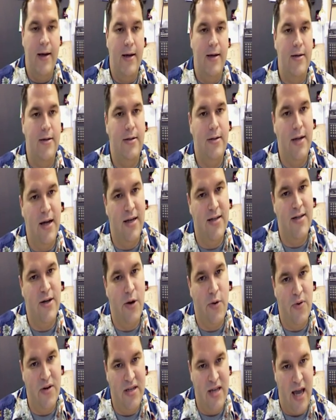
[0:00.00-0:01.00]
It doesn't
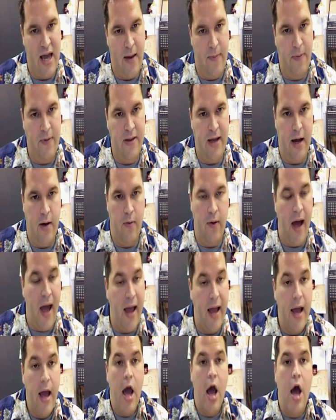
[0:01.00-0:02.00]
always happen that way.
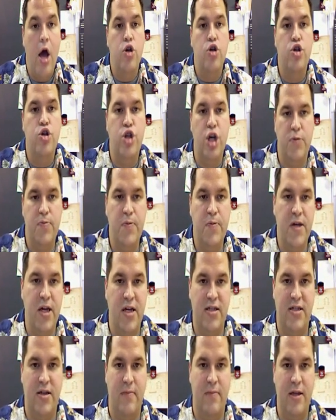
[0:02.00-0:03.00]
Just
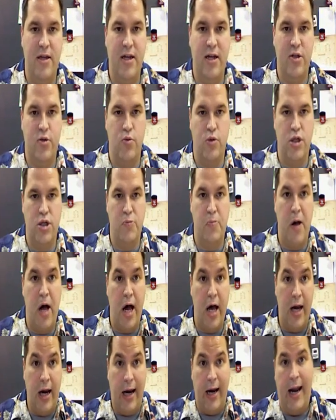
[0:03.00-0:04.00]
because something doesn't
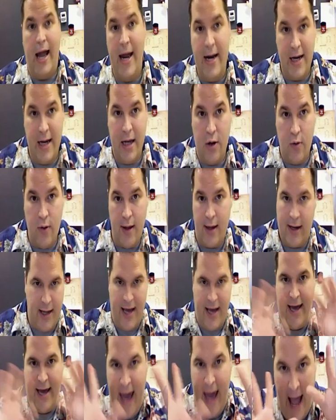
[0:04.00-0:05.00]
respond lightning quick like
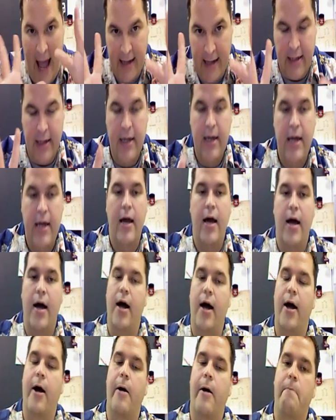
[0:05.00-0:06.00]
a
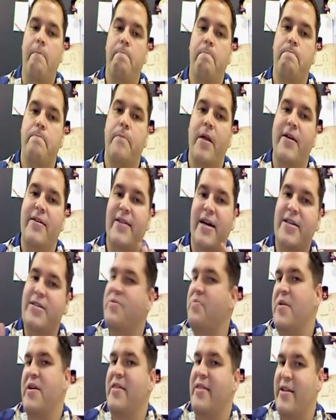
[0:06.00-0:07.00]
cat
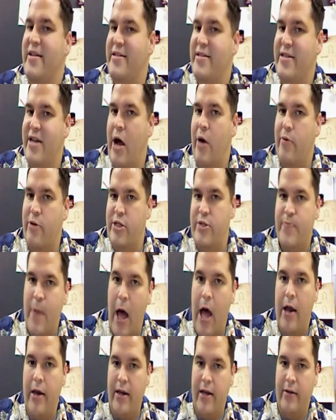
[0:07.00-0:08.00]
doesn't mean that it's not
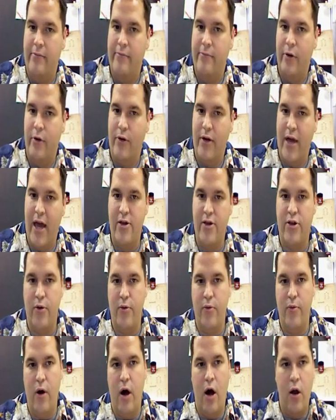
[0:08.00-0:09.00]
responding. Okay,
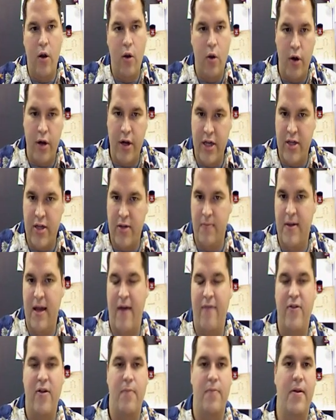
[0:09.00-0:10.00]
so all organisms
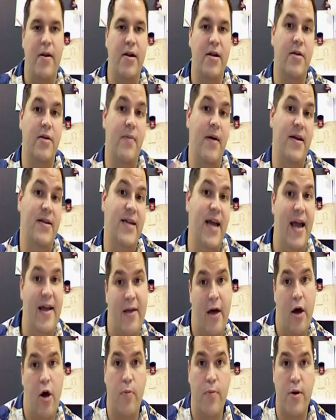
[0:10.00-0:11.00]
have the ability to maintain
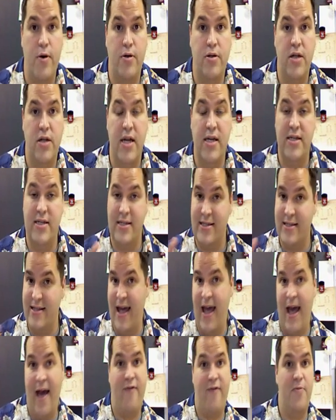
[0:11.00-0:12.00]
that homeostasis, and they
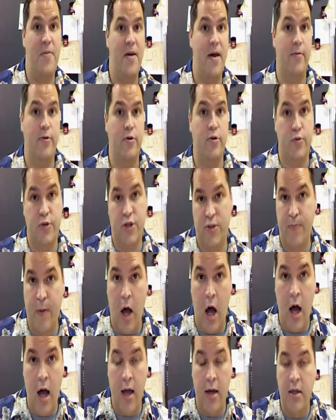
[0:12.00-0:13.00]
have to be able to
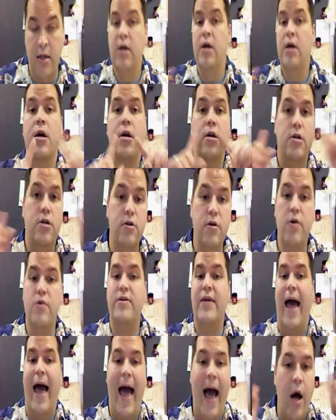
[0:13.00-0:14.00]
respond to
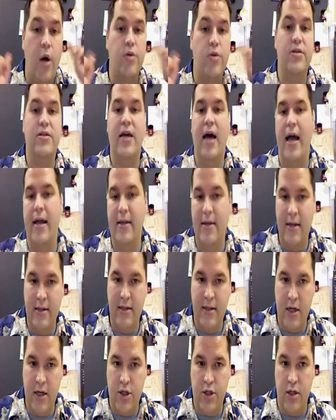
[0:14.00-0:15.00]
those outside
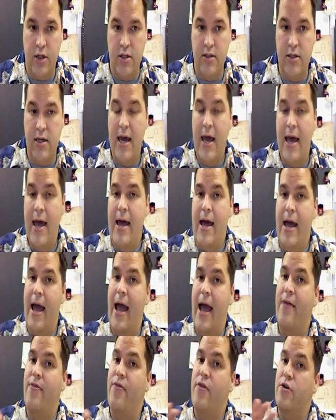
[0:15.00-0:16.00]
conditions.
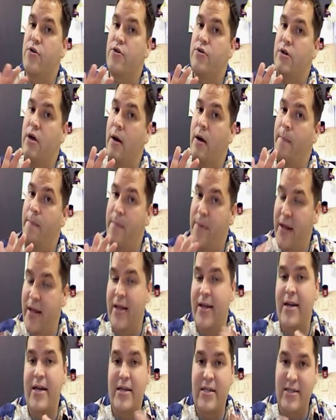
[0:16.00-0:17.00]
And those
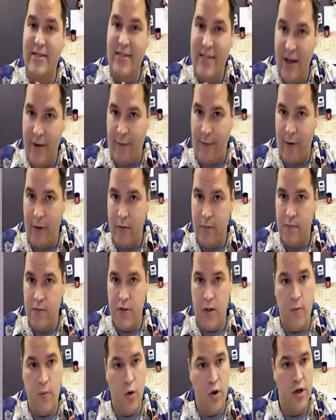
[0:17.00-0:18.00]
abilities differ.
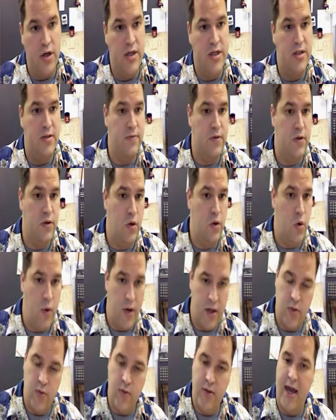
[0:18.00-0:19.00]
Some organisms are
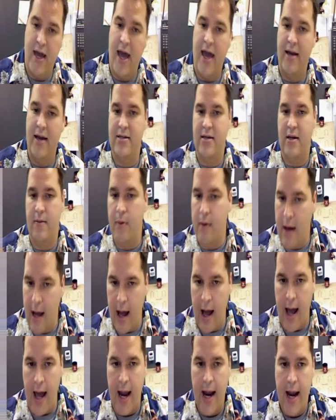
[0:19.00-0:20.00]
quick to react, some are
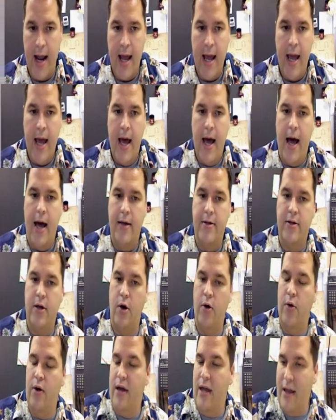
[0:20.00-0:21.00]
not.
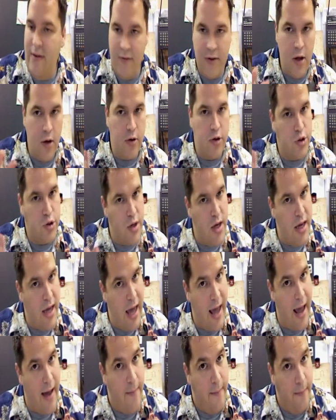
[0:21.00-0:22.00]
So even though a tree
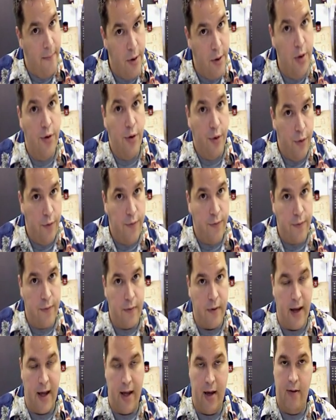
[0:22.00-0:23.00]
can't move
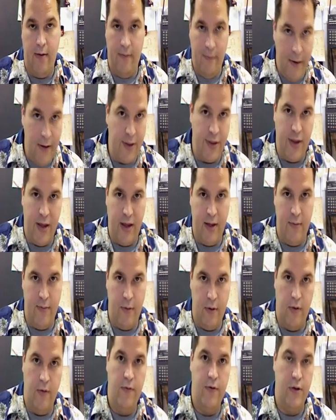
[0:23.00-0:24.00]
like we think it
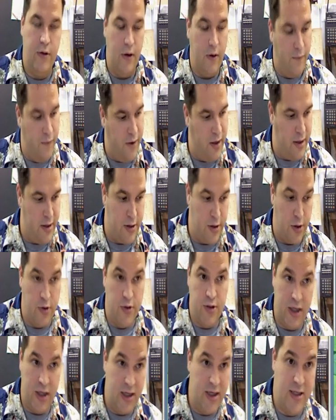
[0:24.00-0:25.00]
moves, if it gets
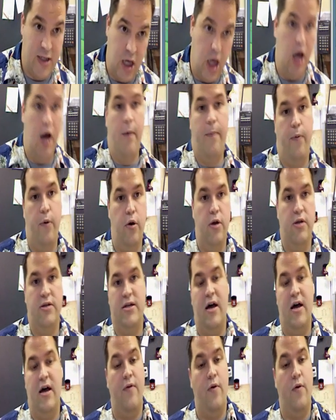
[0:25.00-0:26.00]
thirsty, it doesn't uproot
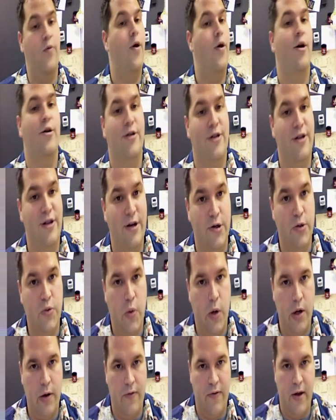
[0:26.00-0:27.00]
itself and walk to the nearest
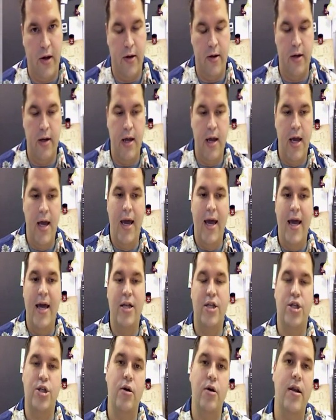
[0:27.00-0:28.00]
water fountain. It
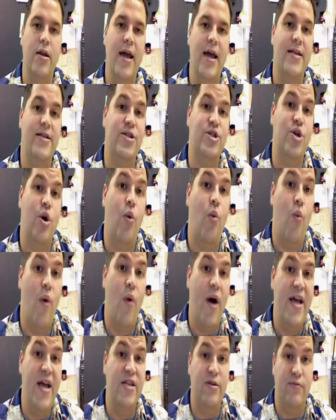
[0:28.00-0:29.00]
certainly has its own
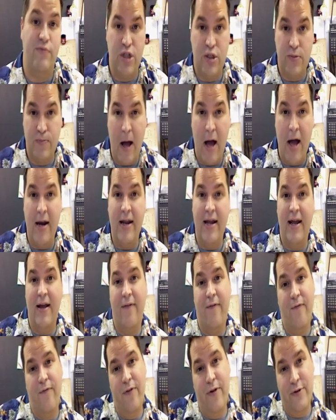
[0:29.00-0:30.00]
ways of responding.
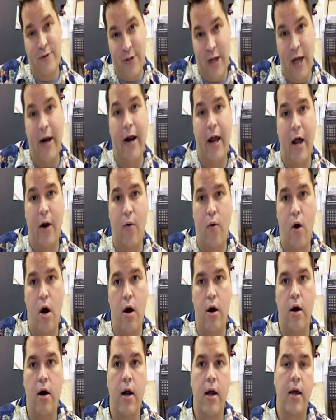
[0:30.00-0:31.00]
If there's not a lot of
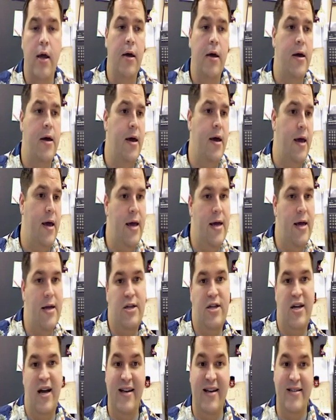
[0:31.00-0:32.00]
water, it
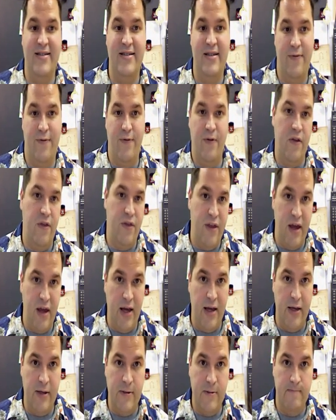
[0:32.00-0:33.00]
does different
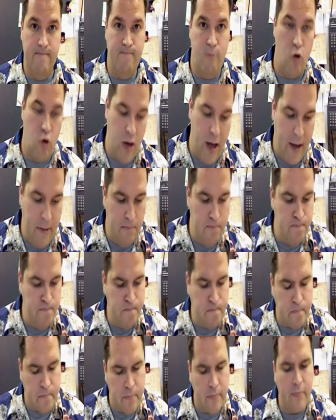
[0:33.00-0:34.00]
things. Okay?
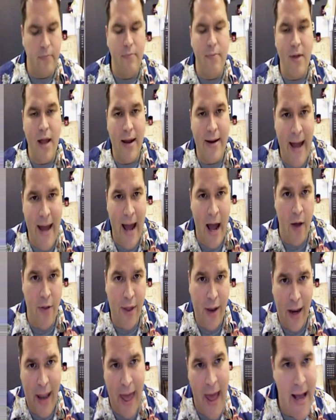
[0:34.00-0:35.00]
Now, the
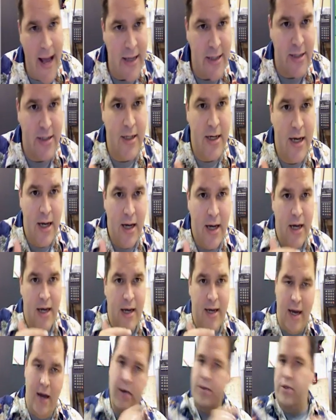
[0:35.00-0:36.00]
last
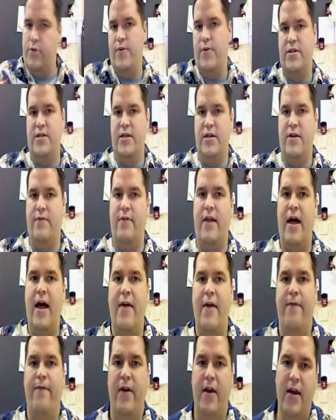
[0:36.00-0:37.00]
characteristic of
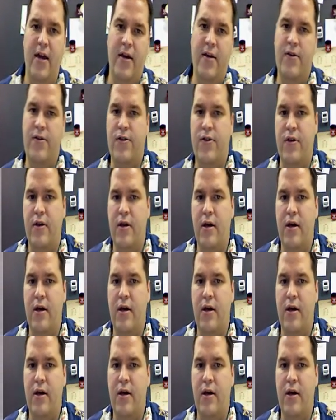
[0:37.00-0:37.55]
life is